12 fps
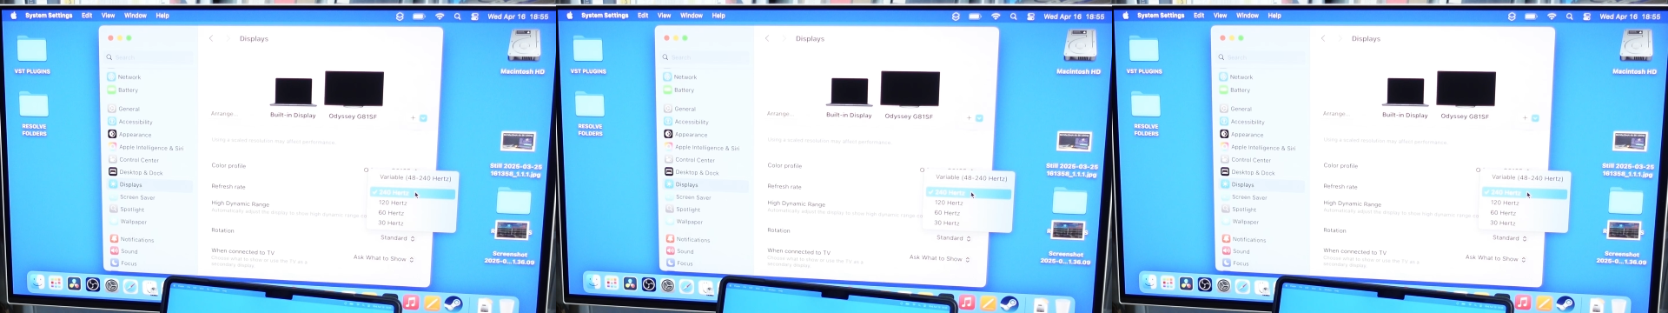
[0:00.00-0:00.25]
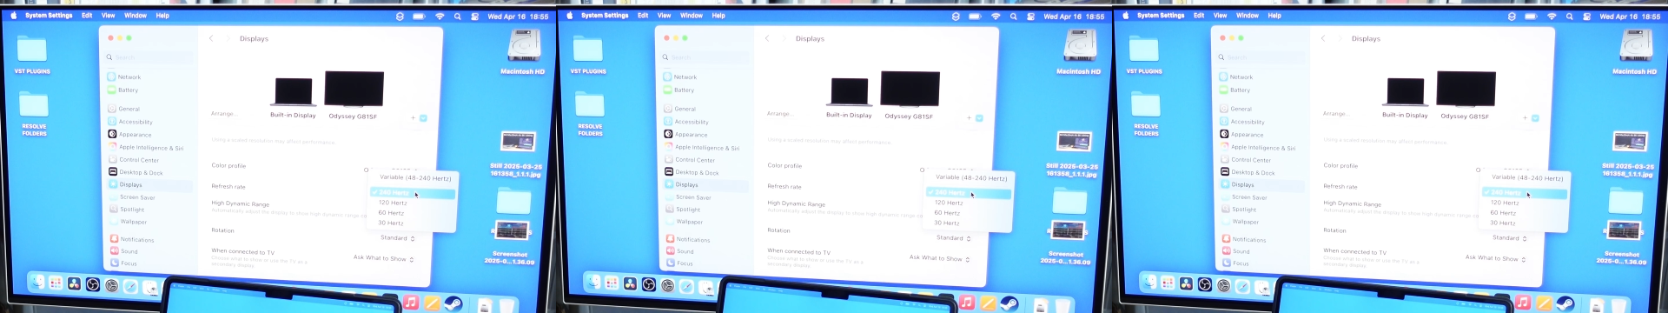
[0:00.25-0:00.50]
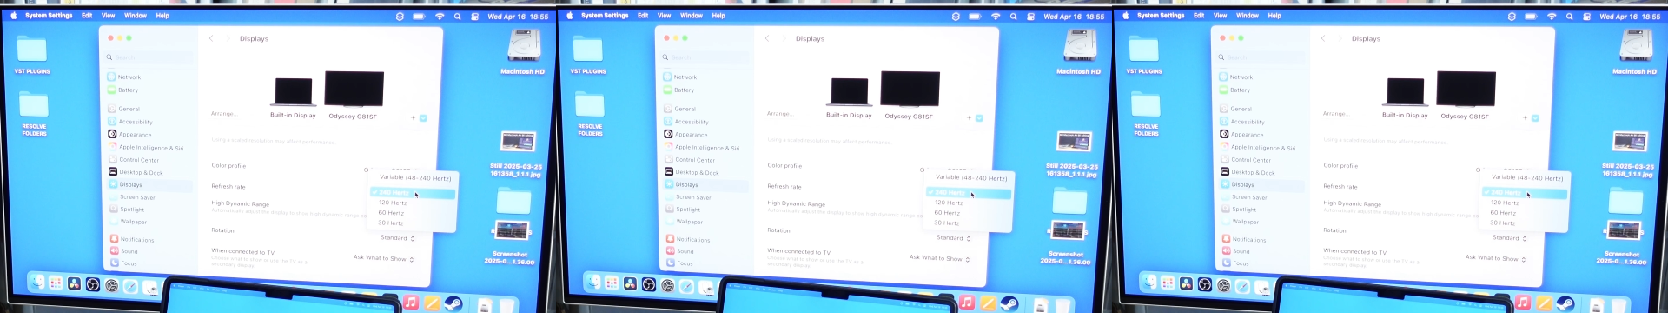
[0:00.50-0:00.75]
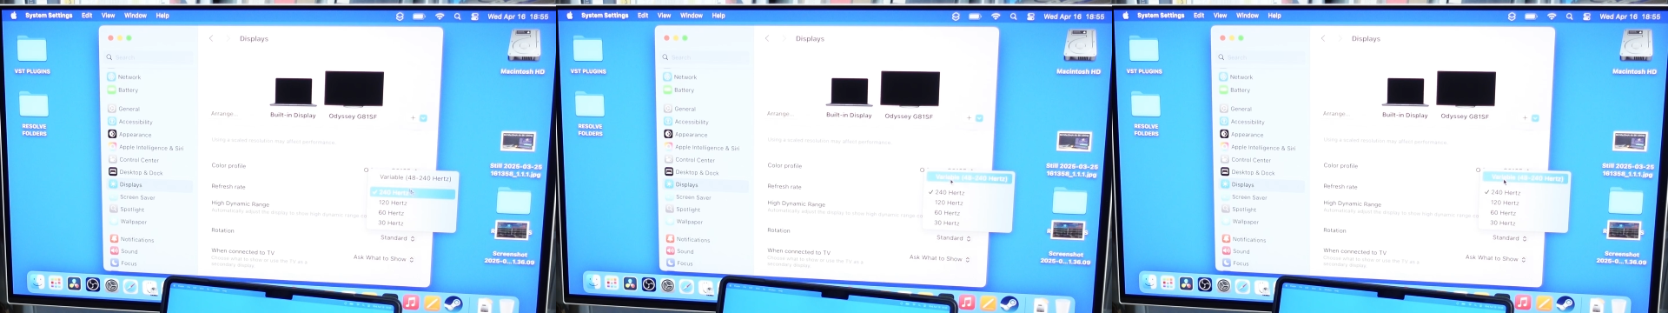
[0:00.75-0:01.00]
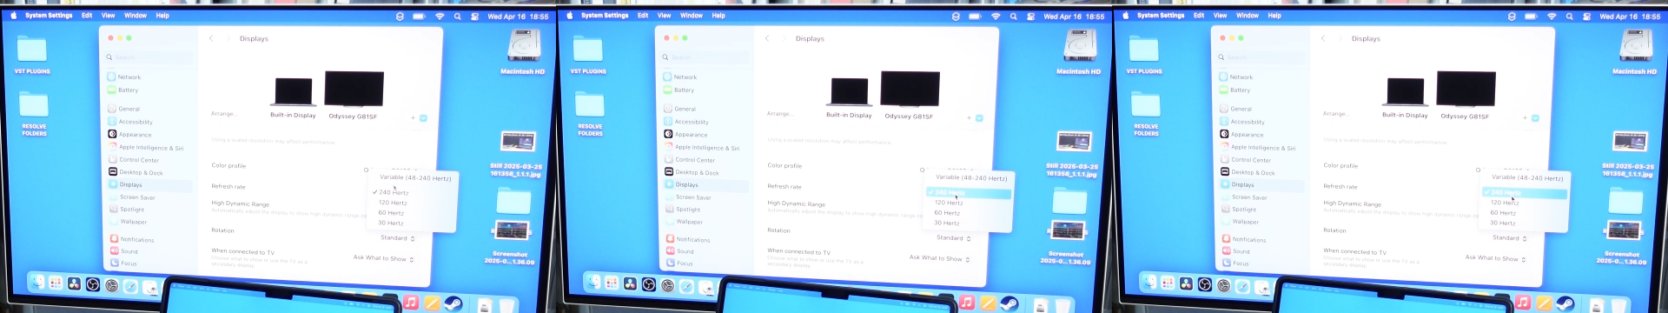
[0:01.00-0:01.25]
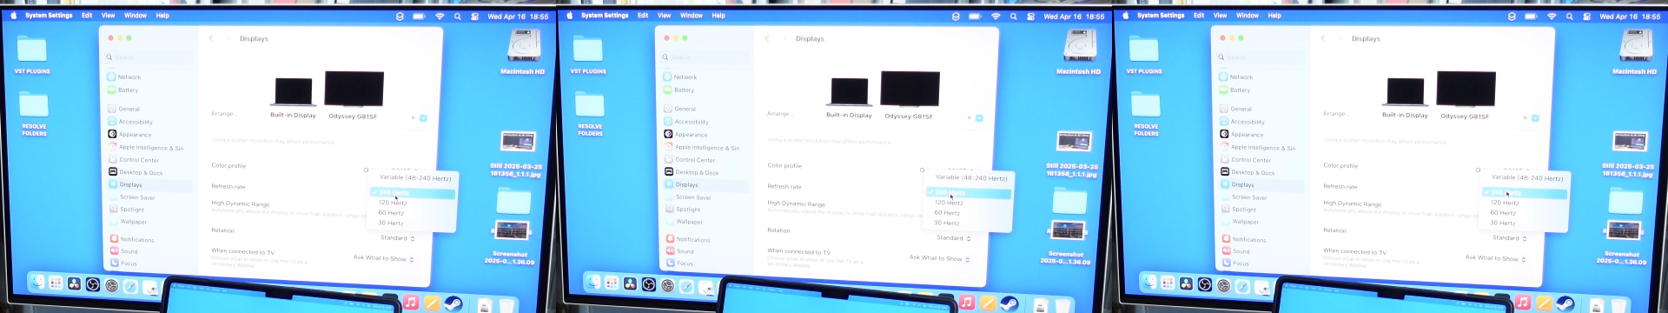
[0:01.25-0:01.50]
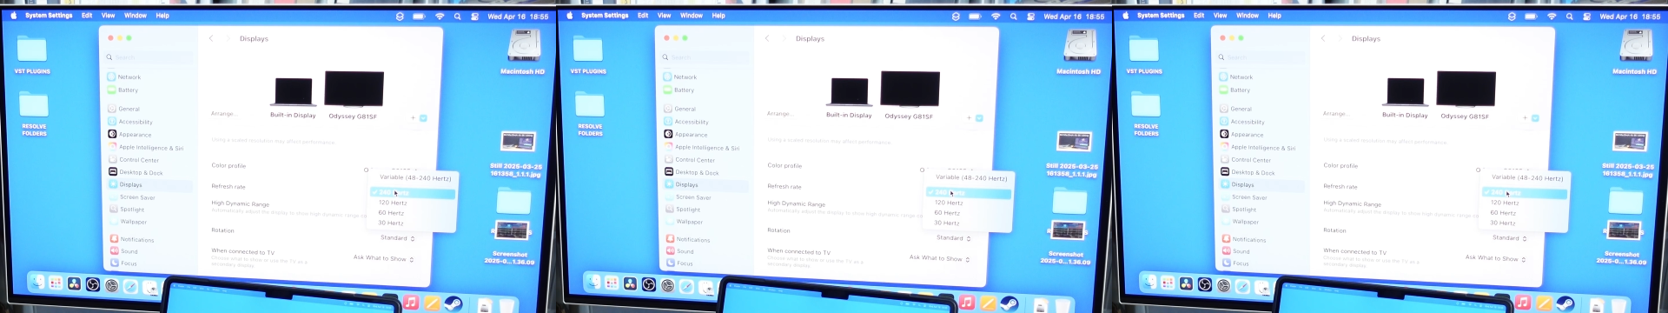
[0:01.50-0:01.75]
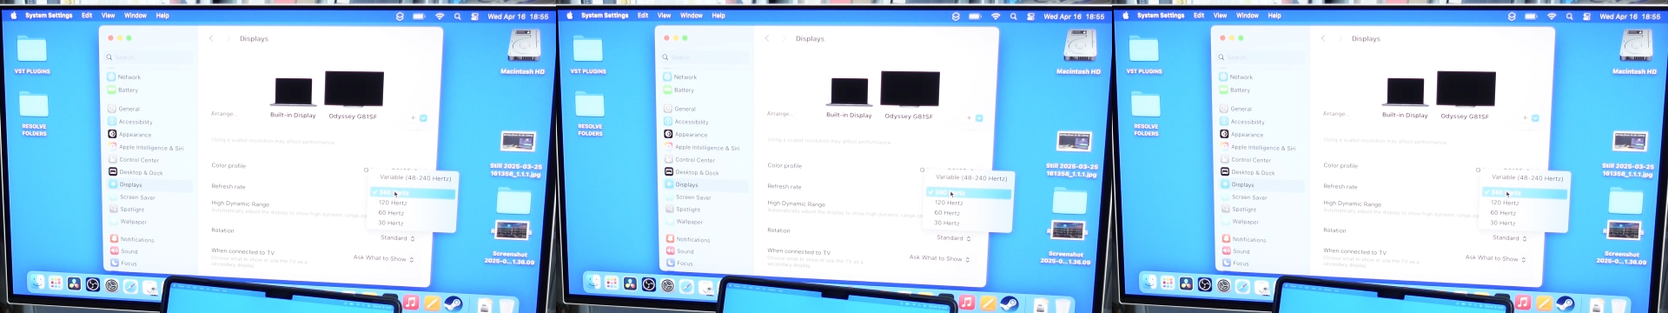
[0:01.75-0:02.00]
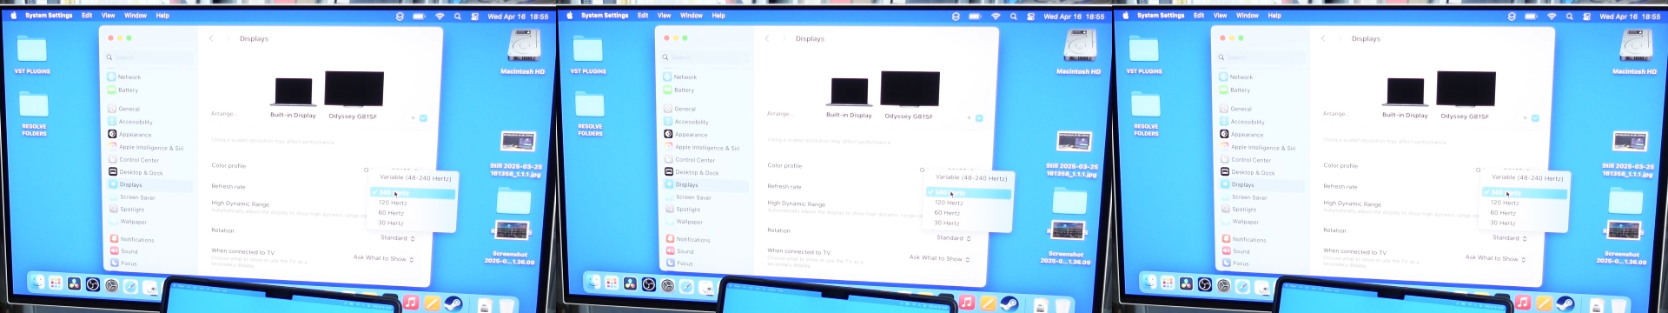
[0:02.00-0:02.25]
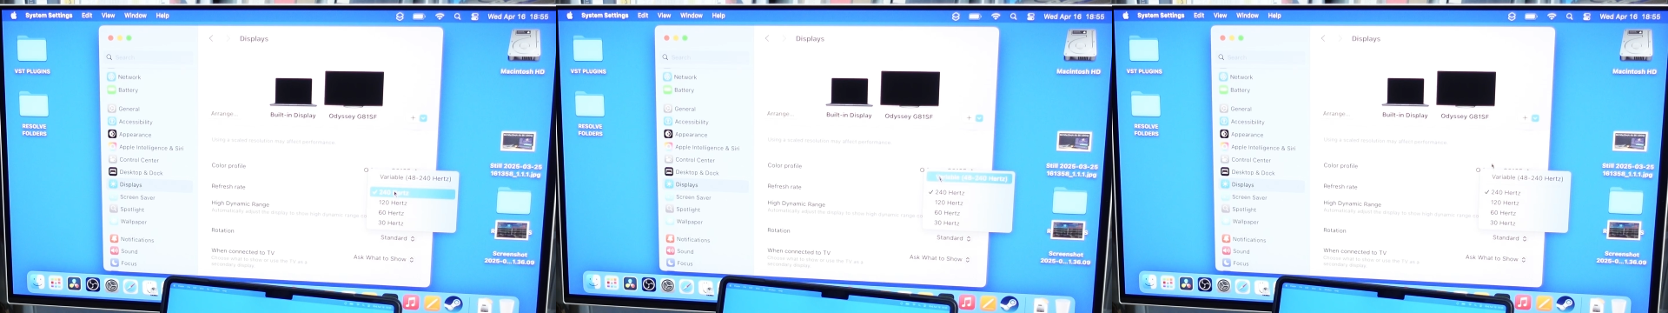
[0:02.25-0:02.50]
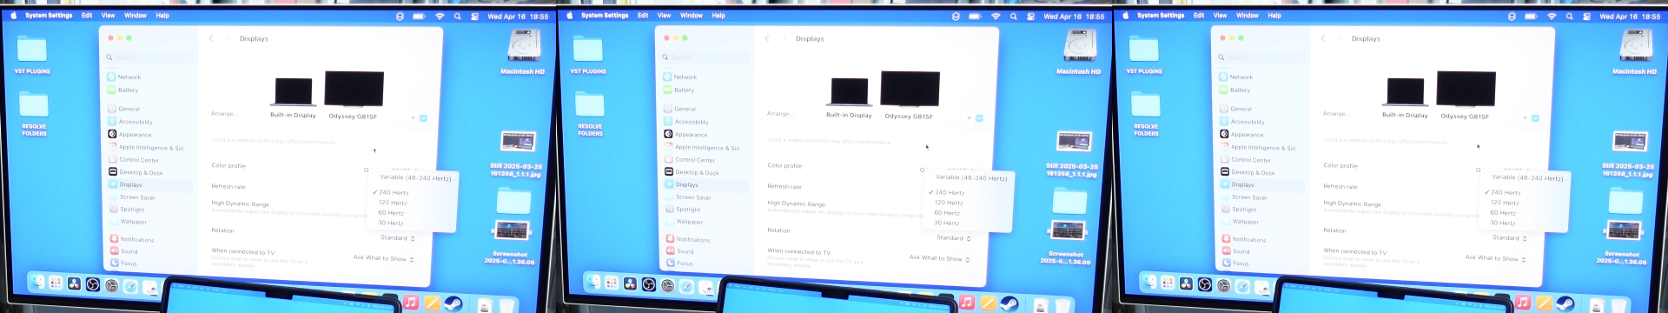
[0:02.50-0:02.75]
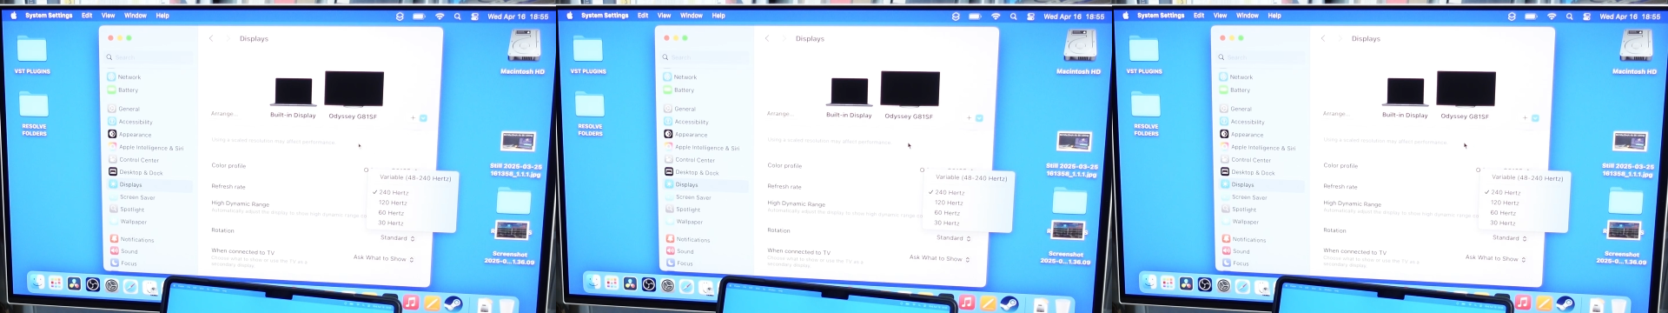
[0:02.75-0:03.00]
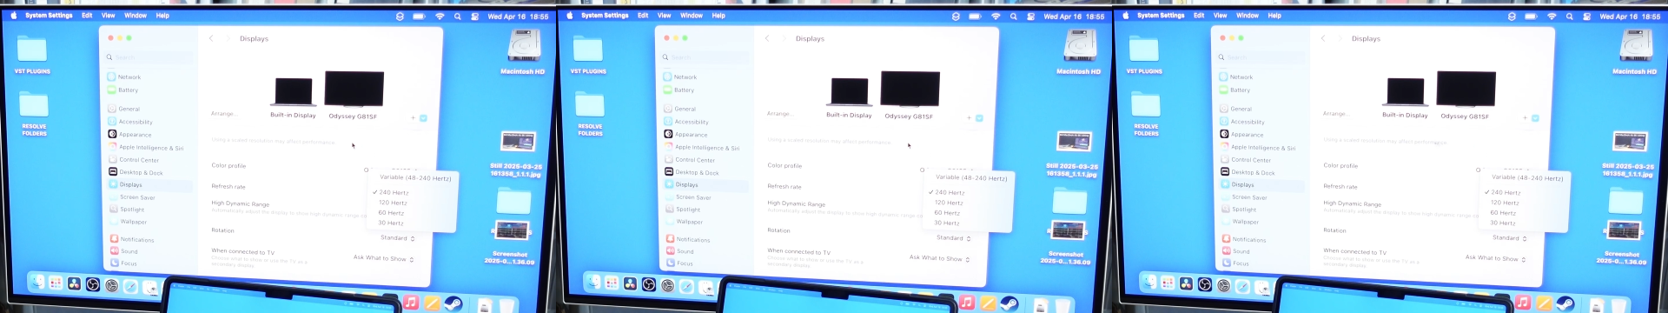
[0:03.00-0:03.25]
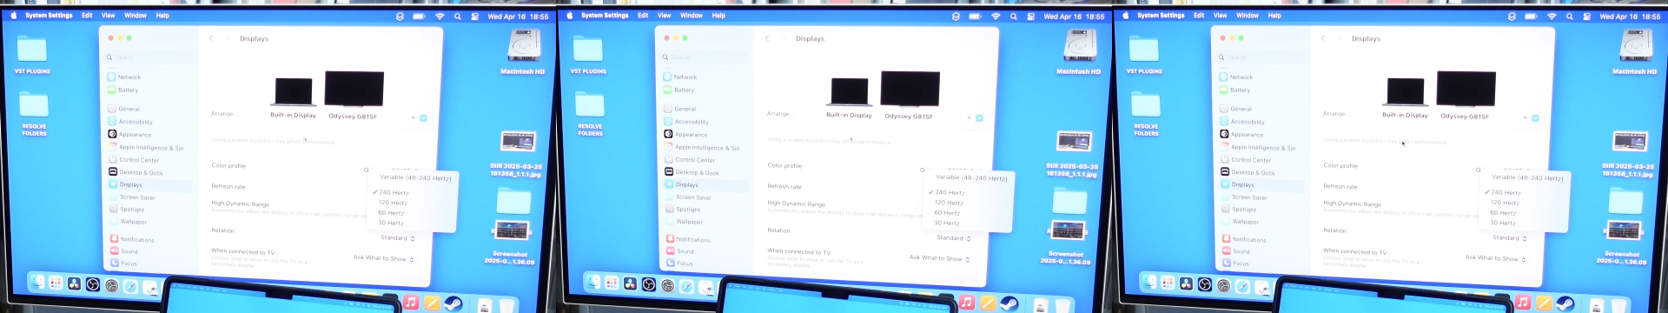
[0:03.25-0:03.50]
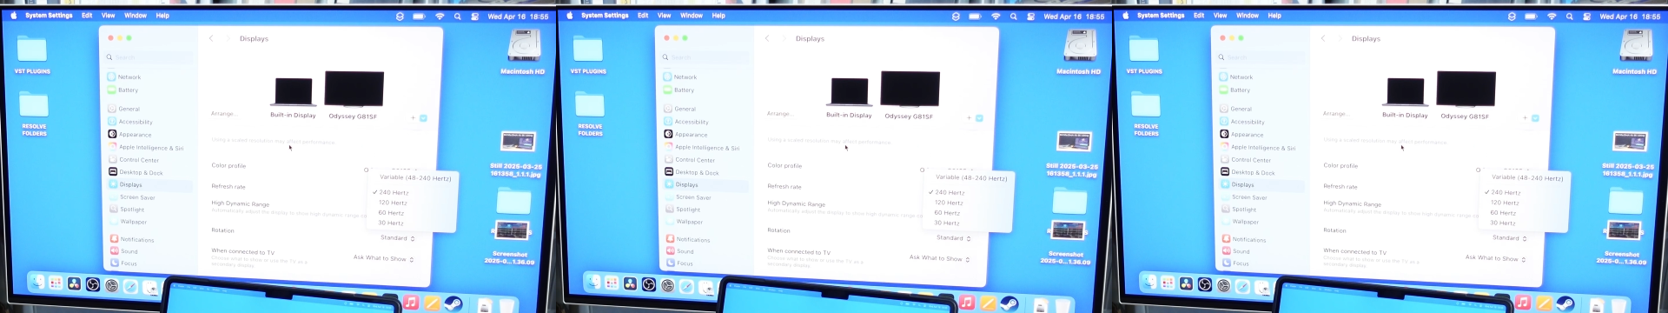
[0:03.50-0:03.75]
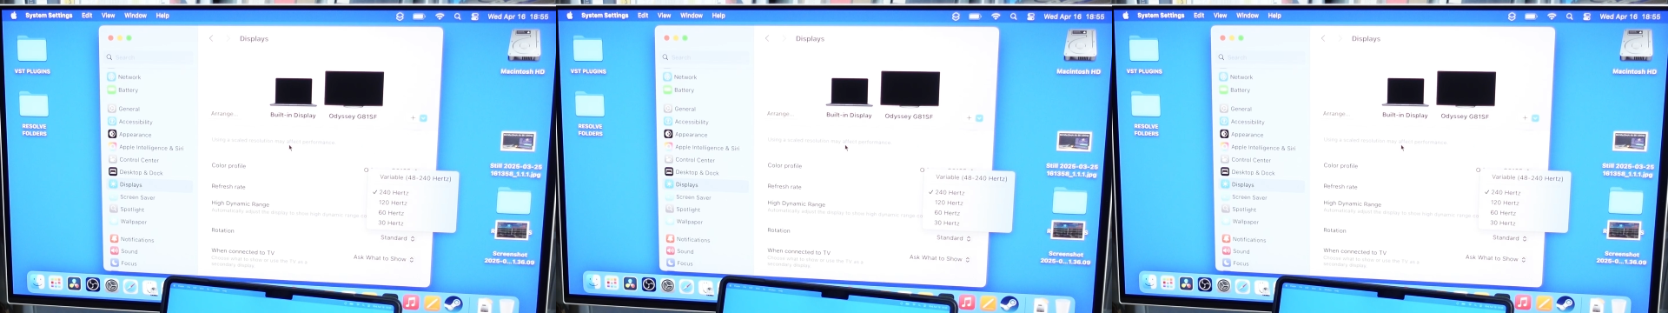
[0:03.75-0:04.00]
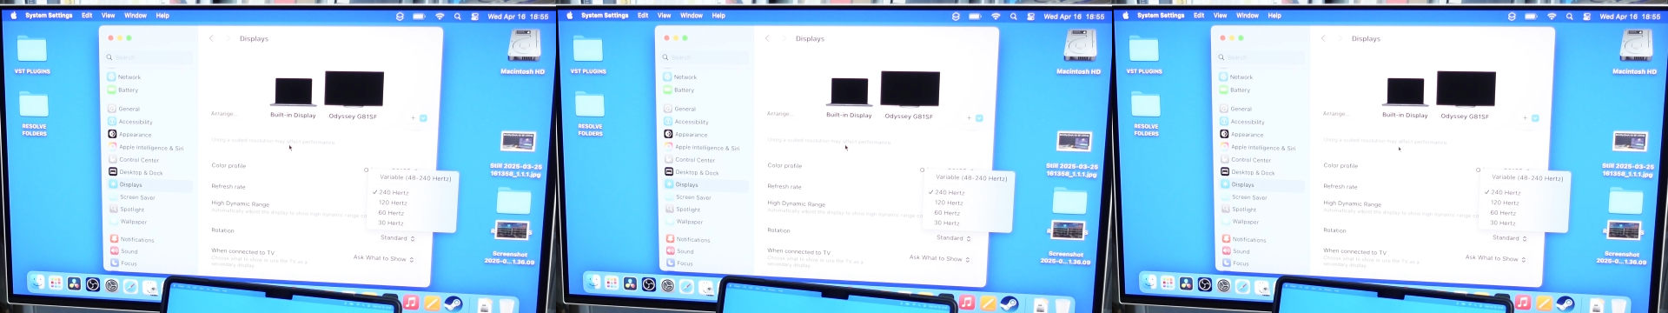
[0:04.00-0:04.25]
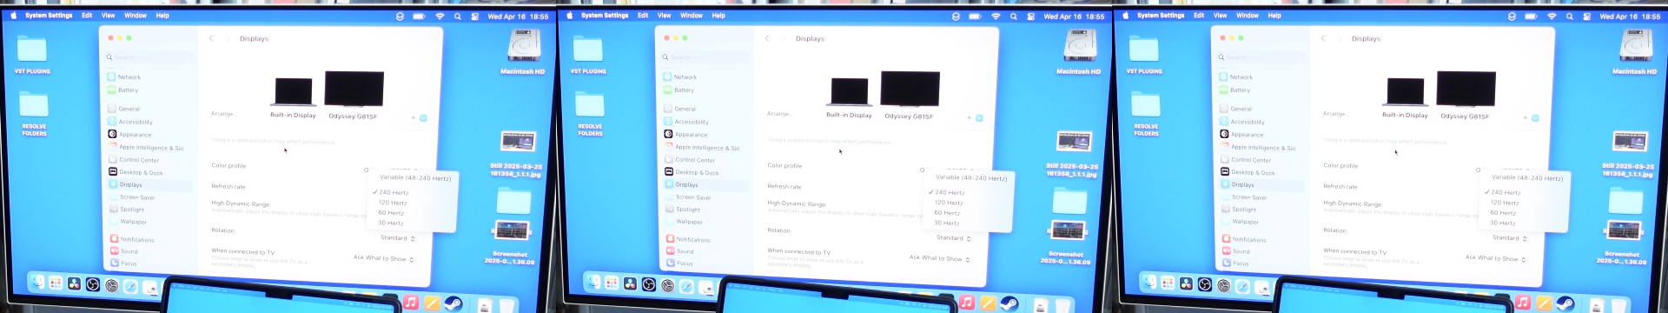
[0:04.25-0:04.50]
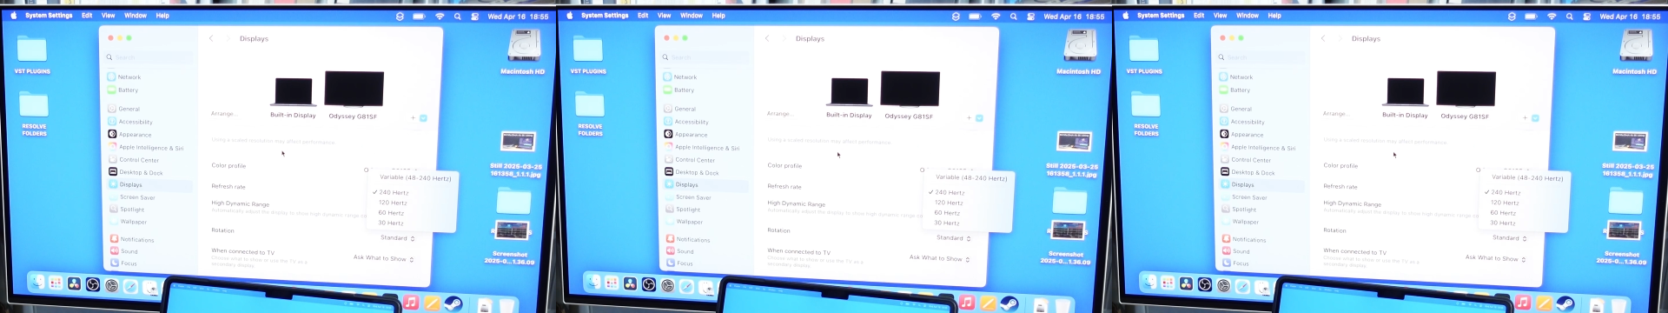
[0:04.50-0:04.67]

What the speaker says: No face is visible, so there are no lips to read.